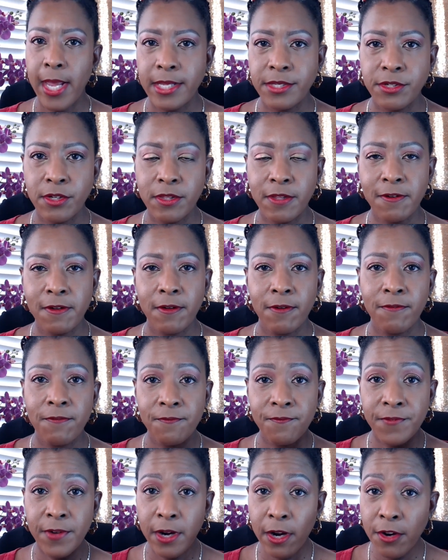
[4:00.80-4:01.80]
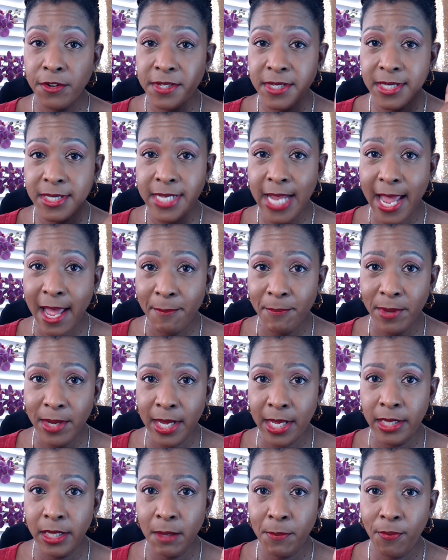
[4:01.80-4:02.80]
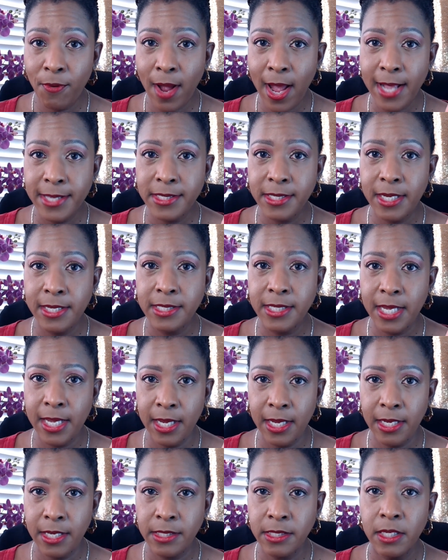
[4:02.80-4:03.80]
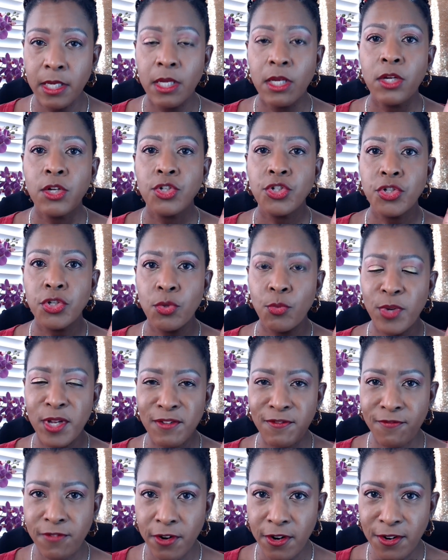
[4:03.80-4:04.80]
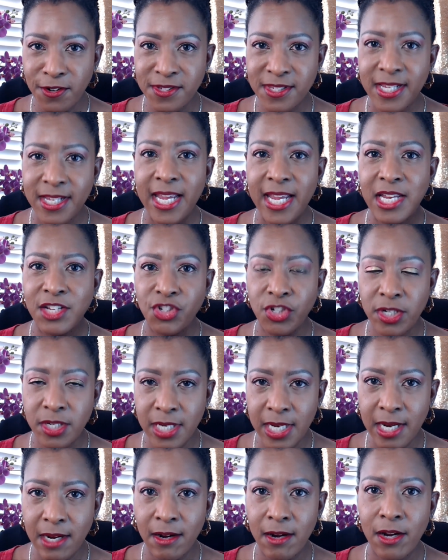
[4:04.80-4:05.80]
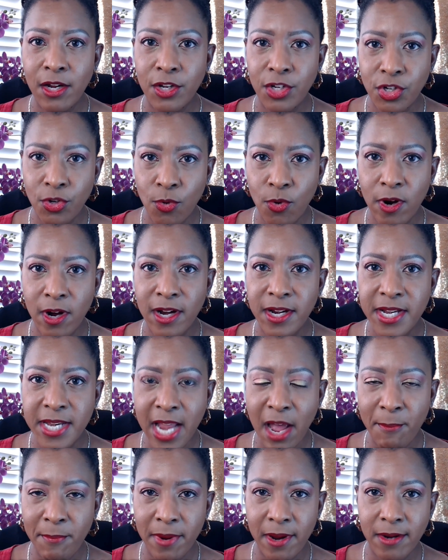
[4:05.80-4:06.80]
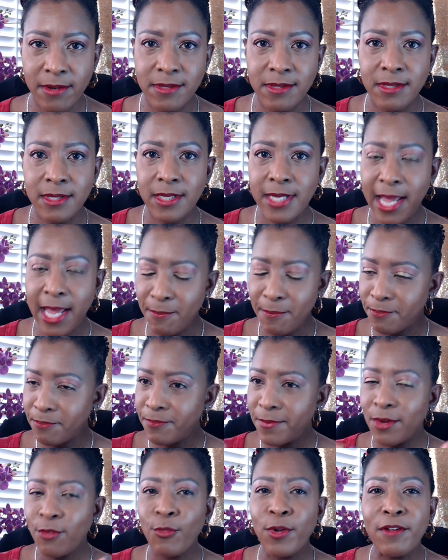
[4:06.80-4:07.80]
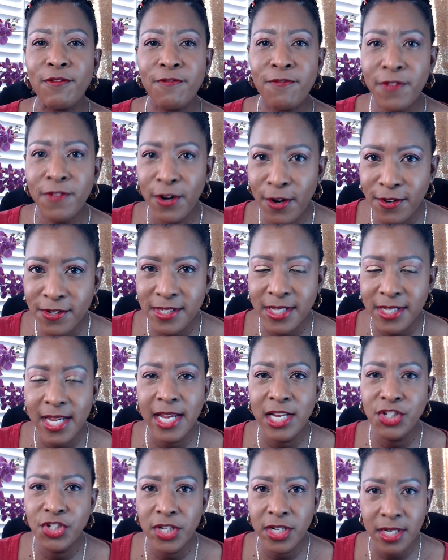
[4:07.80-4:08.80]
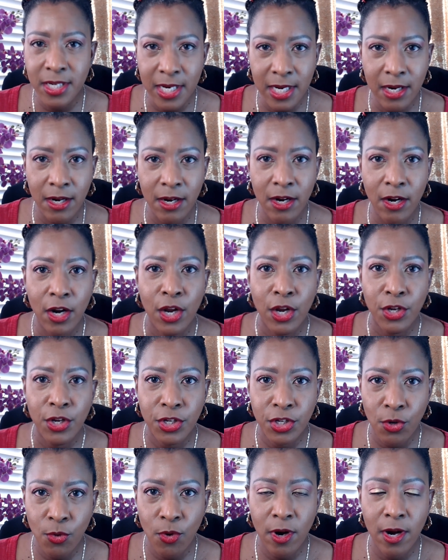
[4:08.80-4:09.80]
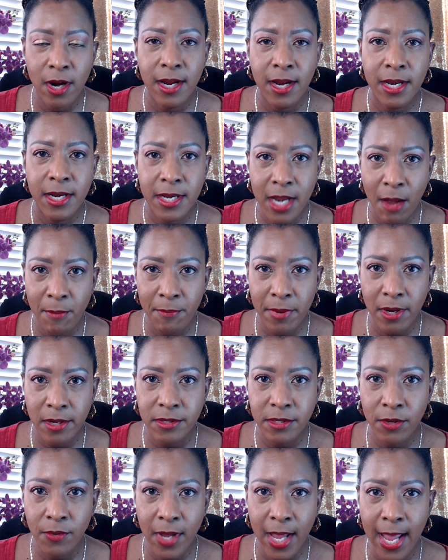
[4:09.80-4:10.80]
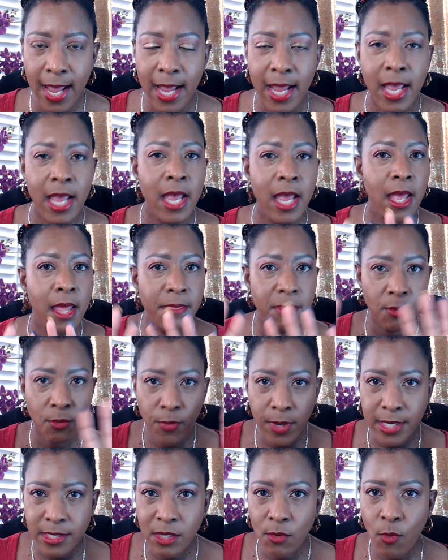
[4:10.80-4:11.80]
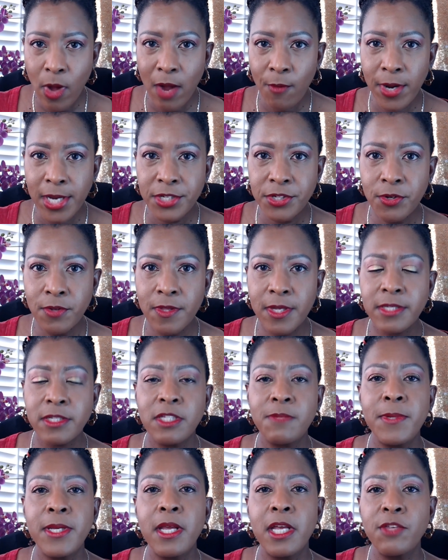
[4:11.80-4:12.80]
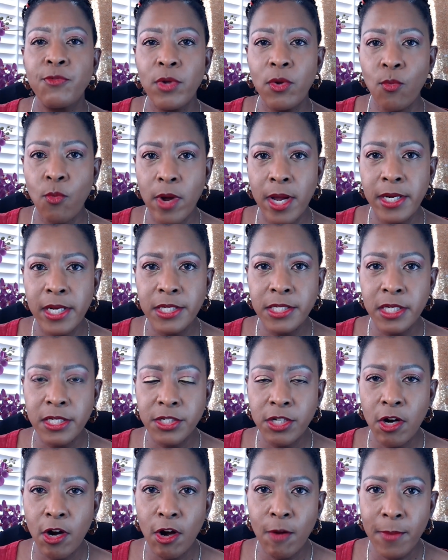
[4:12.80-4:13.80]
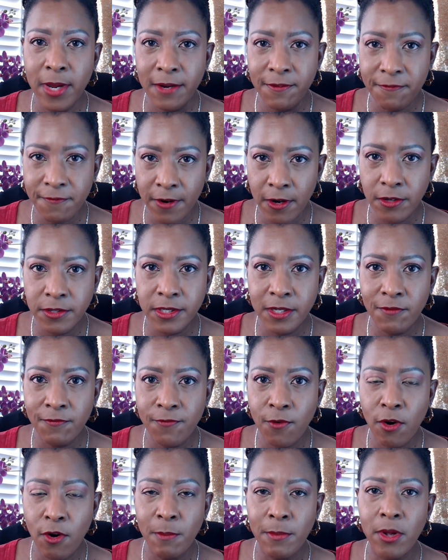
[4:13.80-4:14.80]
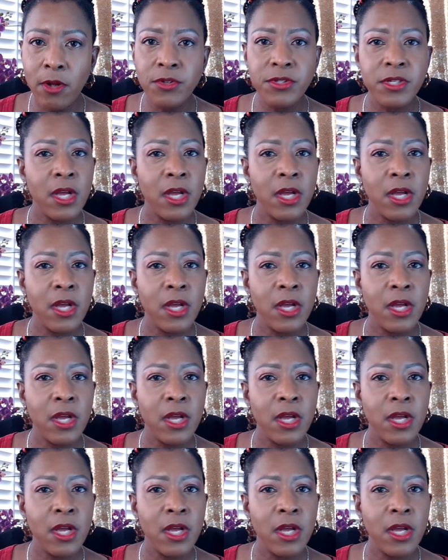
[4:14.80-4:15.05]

so the first step in the process is to reverse engineer your numbers. Yep, reverse engineer your numbers, okay? And the reason why we do this is because we want to determine first and foremost,